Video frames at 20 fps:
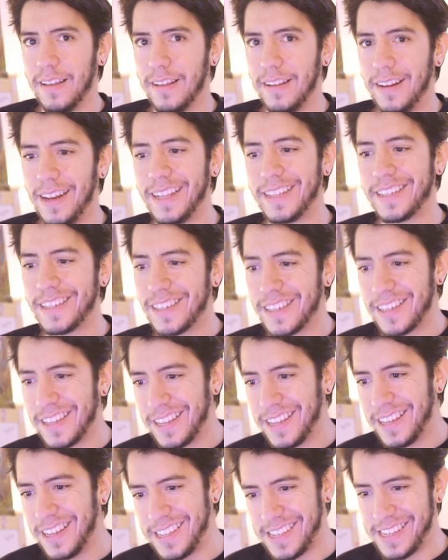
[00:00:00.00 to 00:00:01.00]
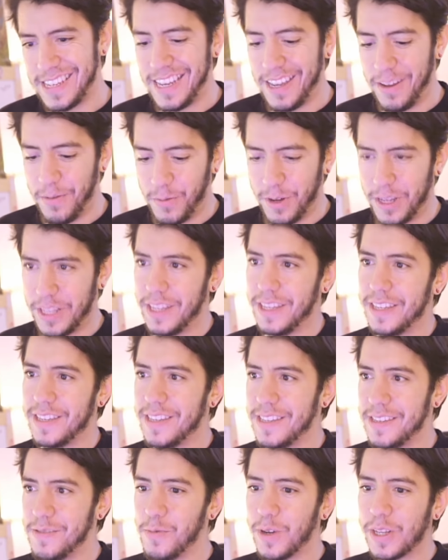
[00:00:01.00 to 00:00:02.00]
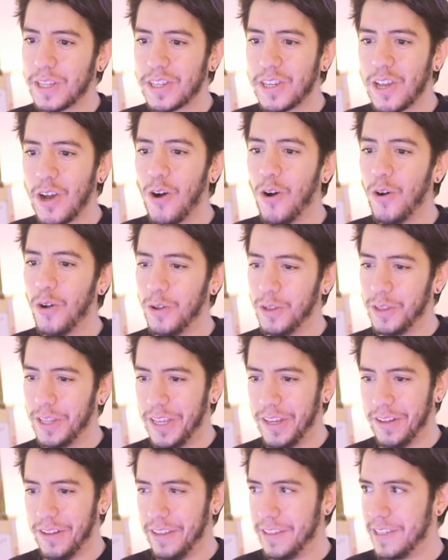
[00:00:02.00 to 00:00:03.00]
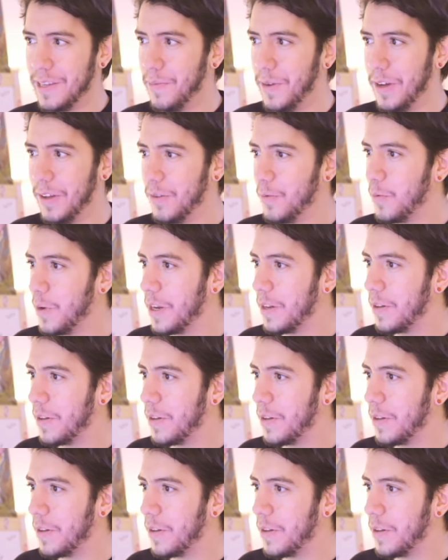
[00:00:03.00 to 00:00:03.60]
let's see what the whole deal is about.